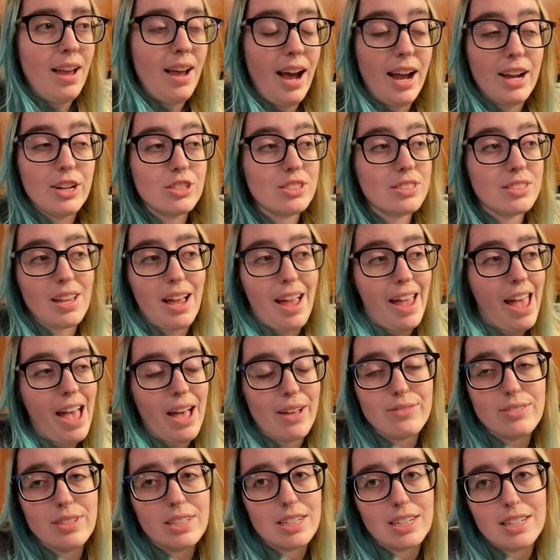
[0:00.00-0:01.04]
I just, I have
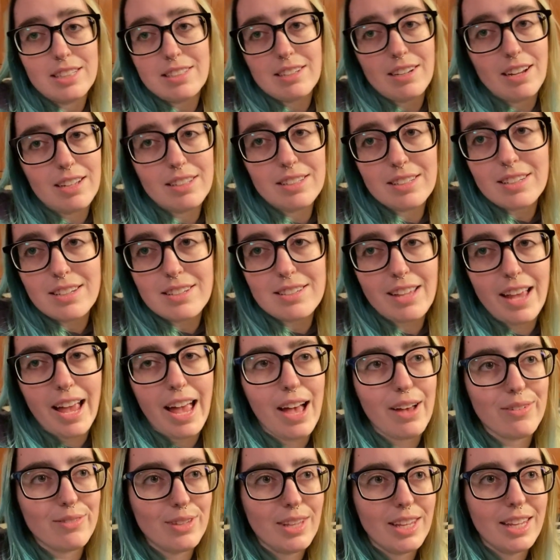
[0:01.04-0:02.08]
to get it done because I
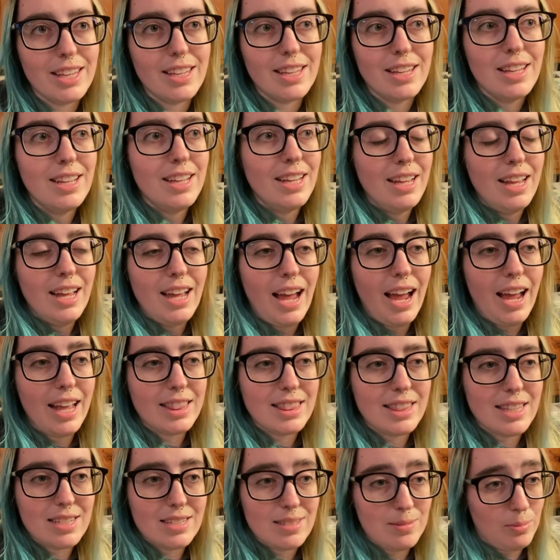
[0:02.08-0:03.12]
have like, at
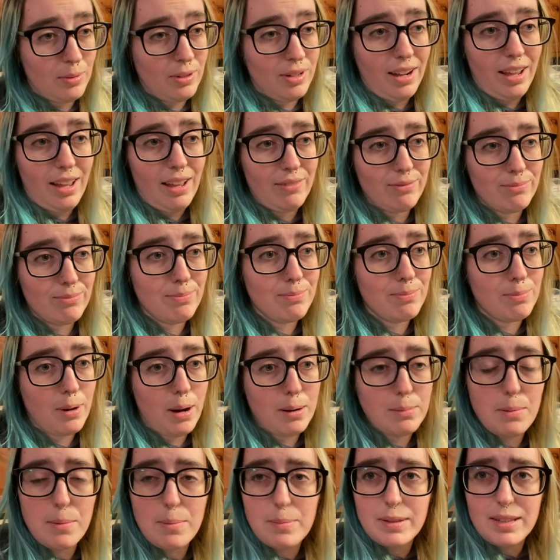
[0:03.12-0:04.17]
this point I have
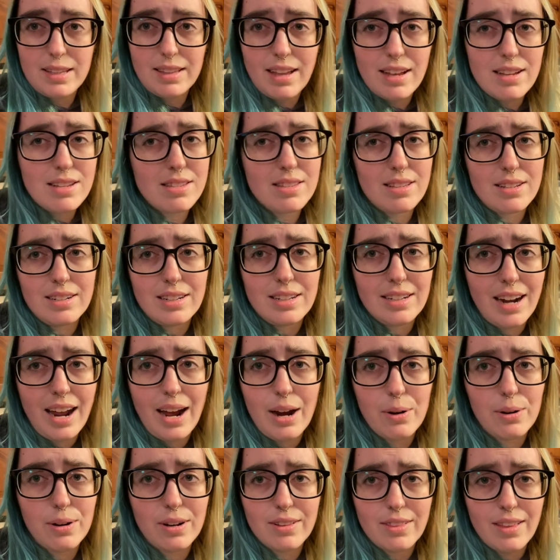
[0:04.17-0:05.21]
probably less than an
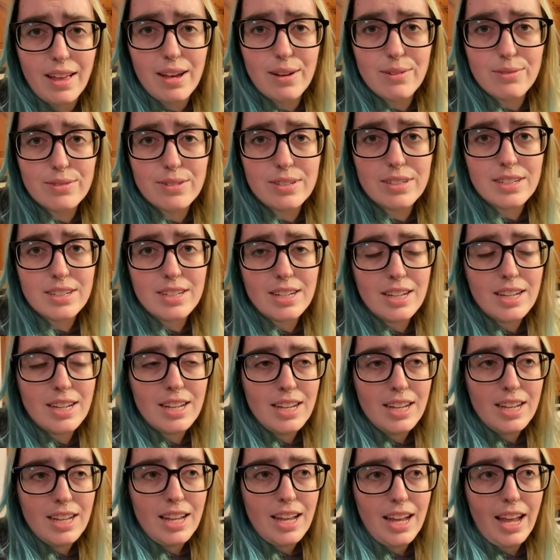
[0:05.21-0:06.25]
hour left
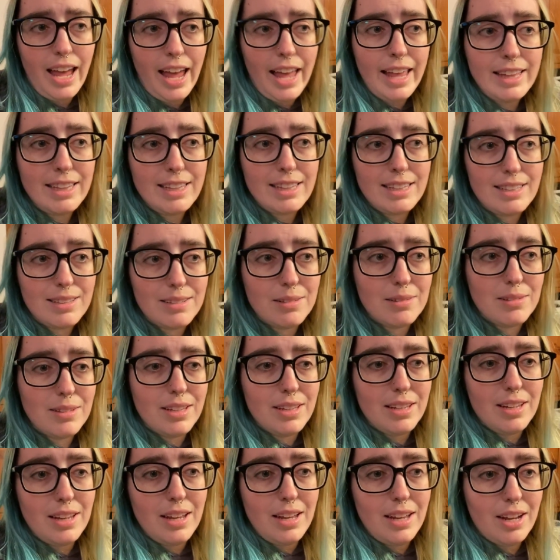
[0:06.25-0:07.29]
and
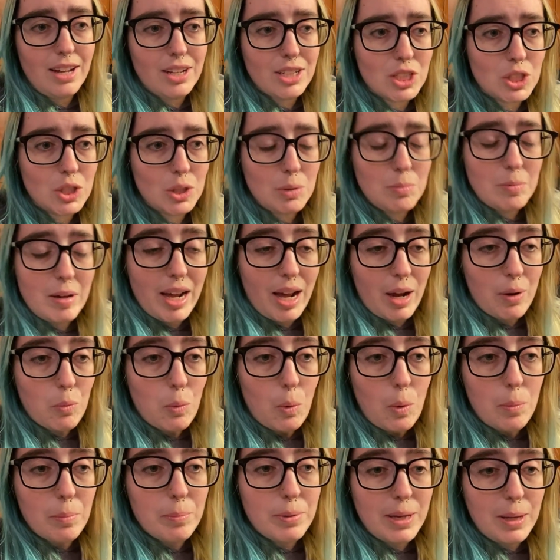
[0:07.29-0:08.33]
assuming I
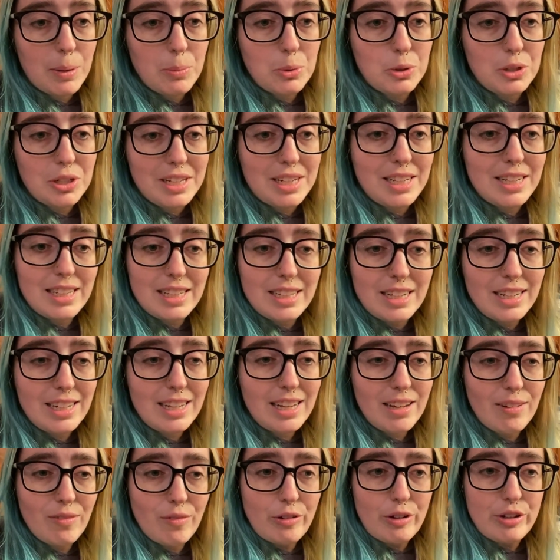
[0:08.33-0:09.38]
won't be able to get it
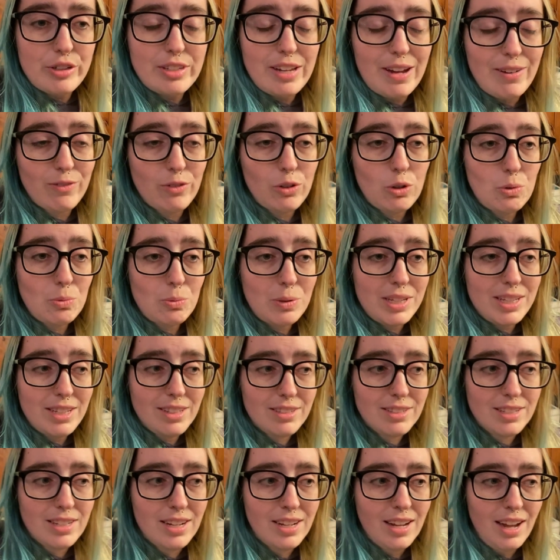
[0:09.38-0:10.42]
again for several
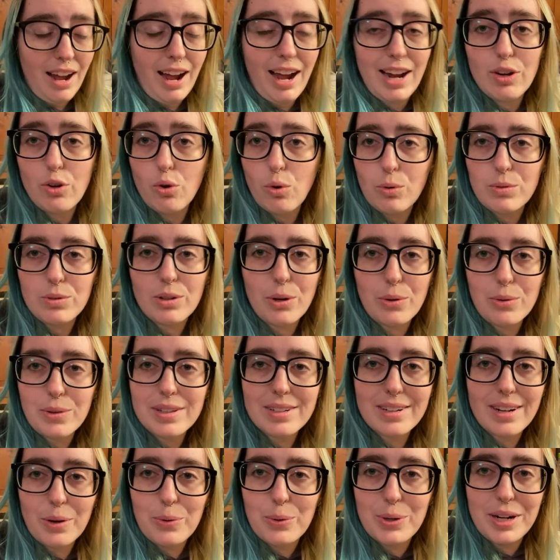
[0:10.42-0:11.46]
weeks, I don't know that
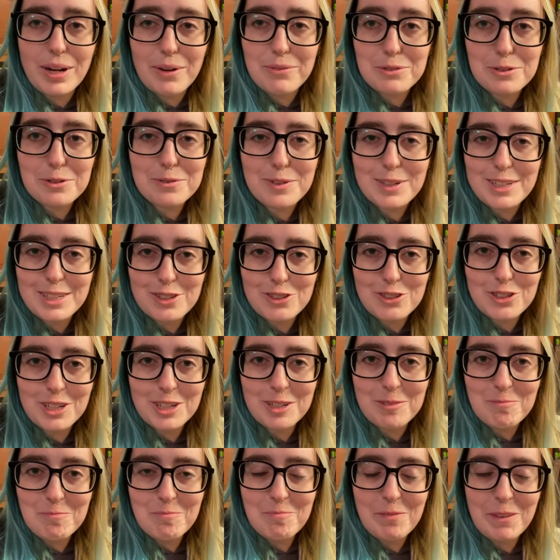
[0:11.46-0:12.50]
I would ever finish it
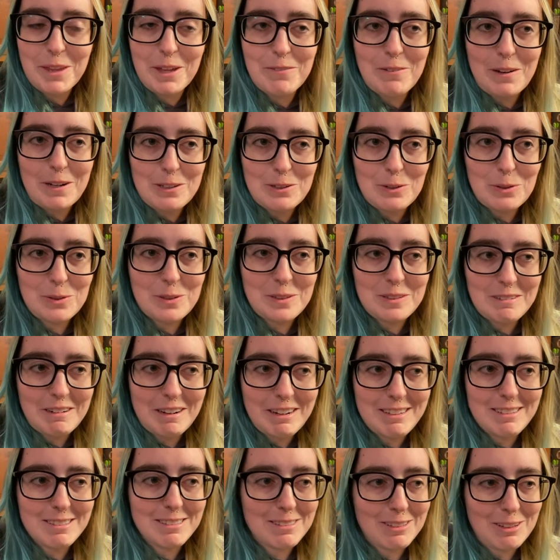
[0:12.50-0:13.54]
if I don't
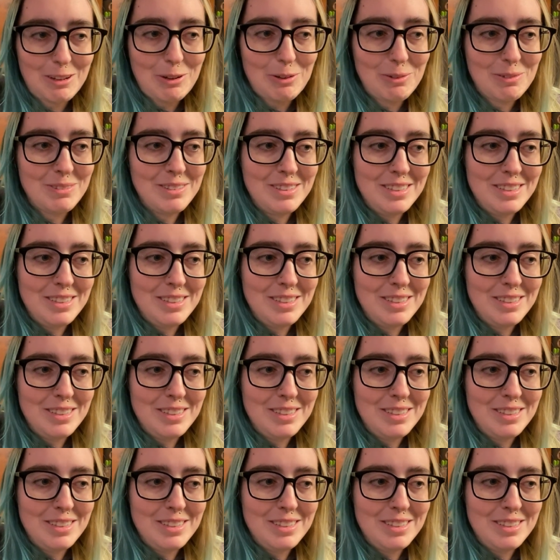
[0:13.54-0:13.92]
tonight. So